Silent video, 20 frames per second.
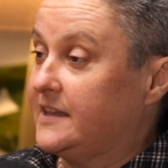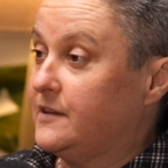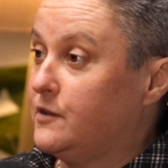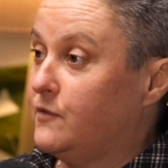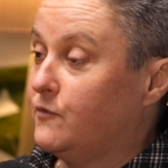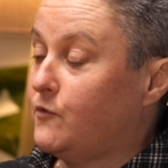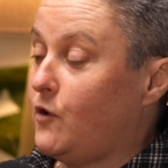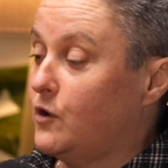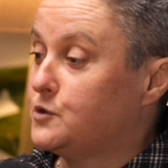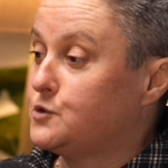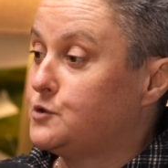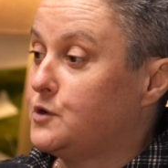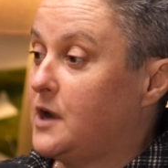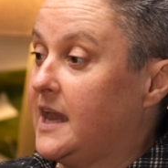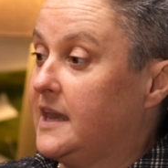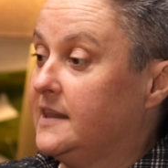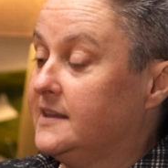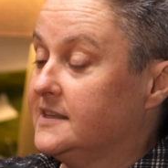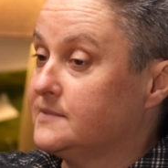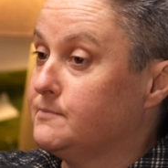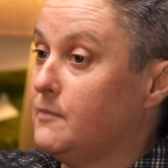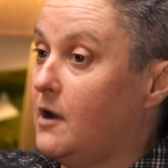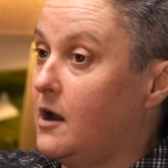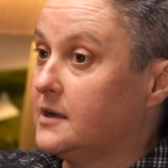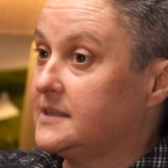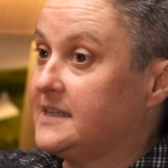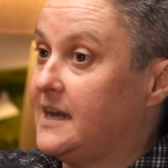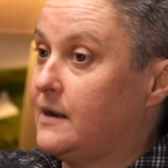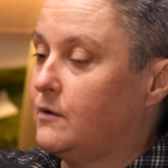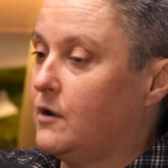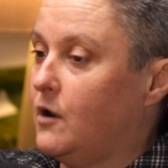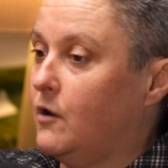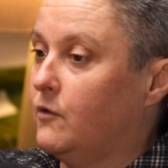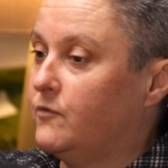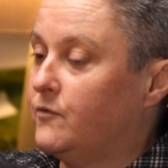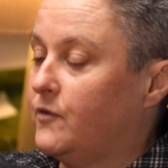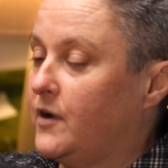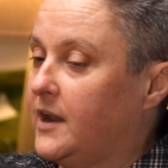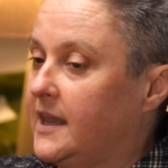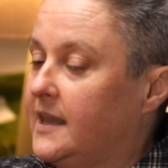that you've got a tray that's marked
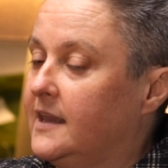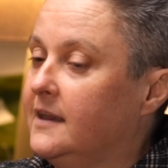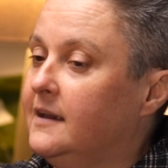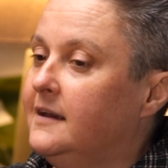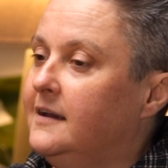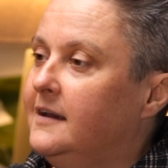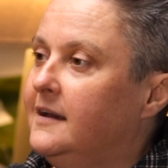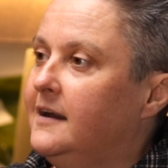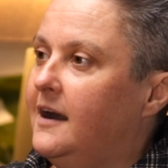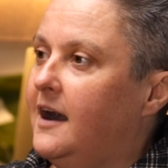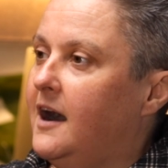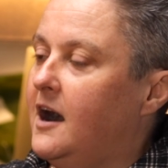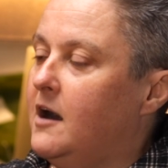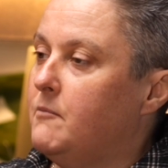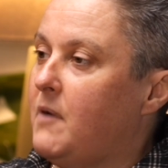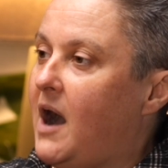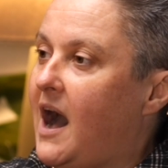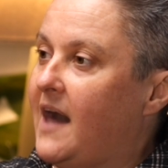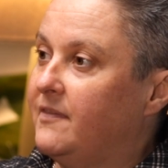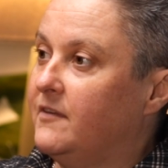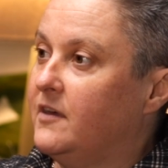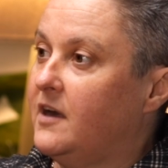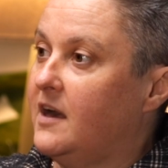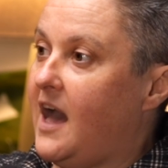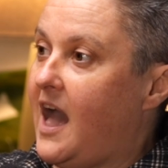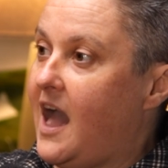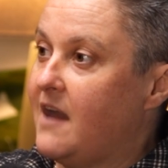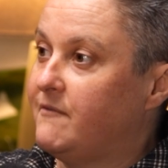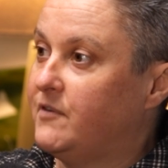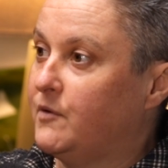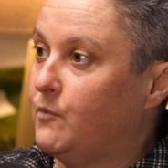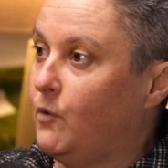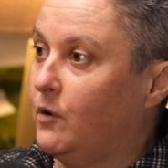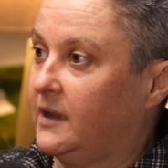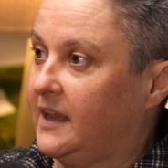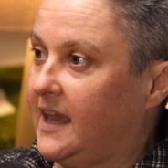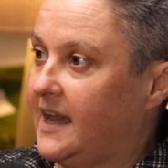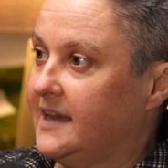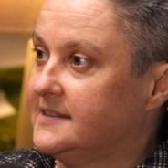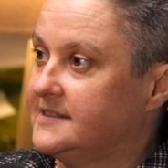alcohol-free, and that everyone
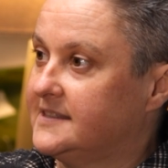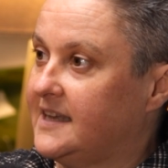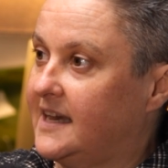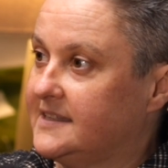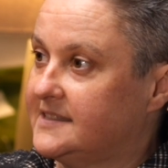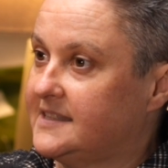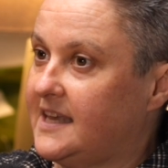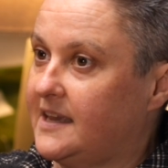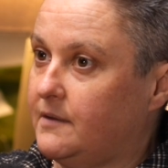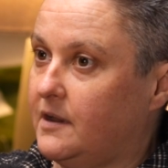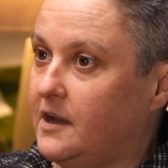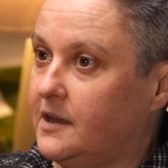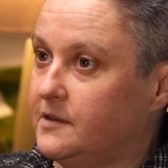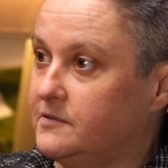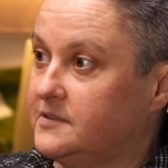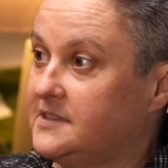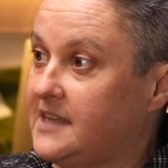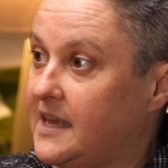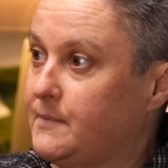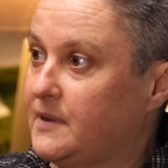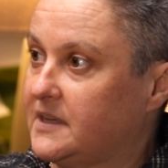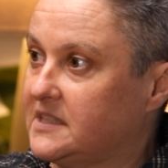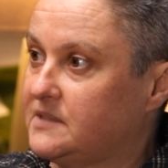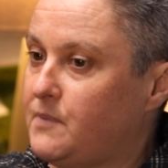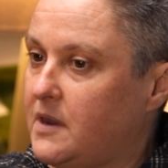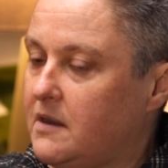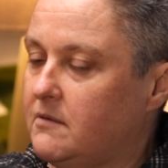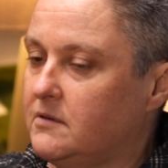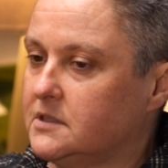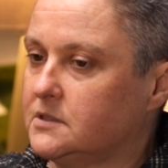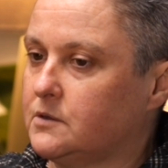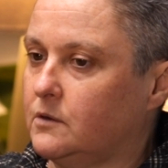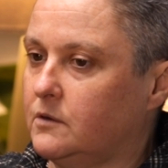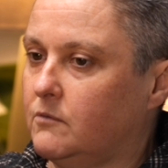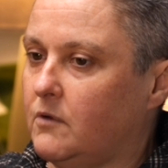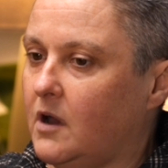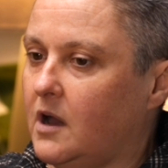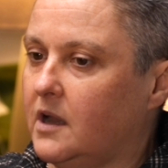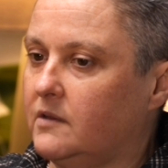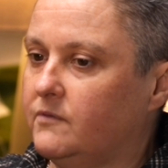gets that same experience on
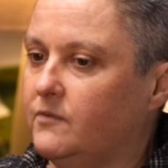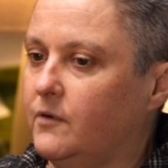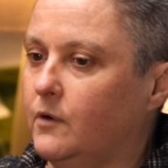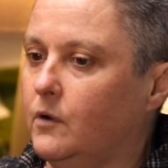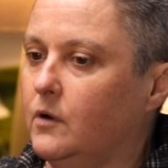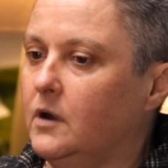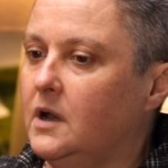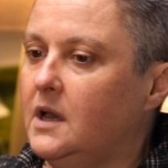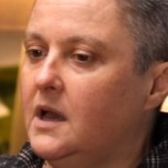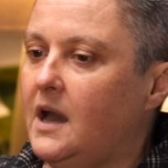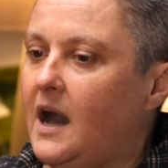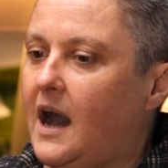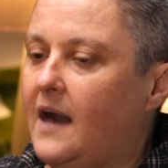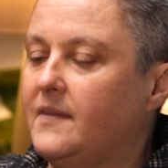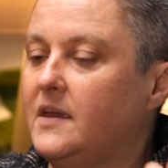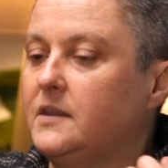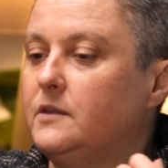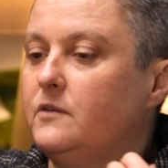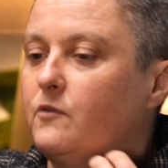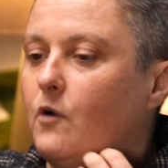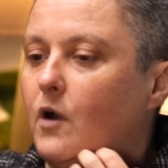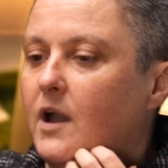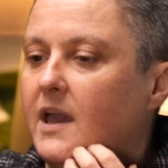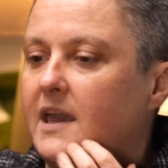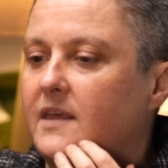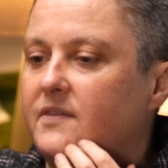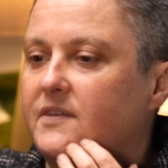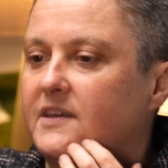arrival. And then you've got here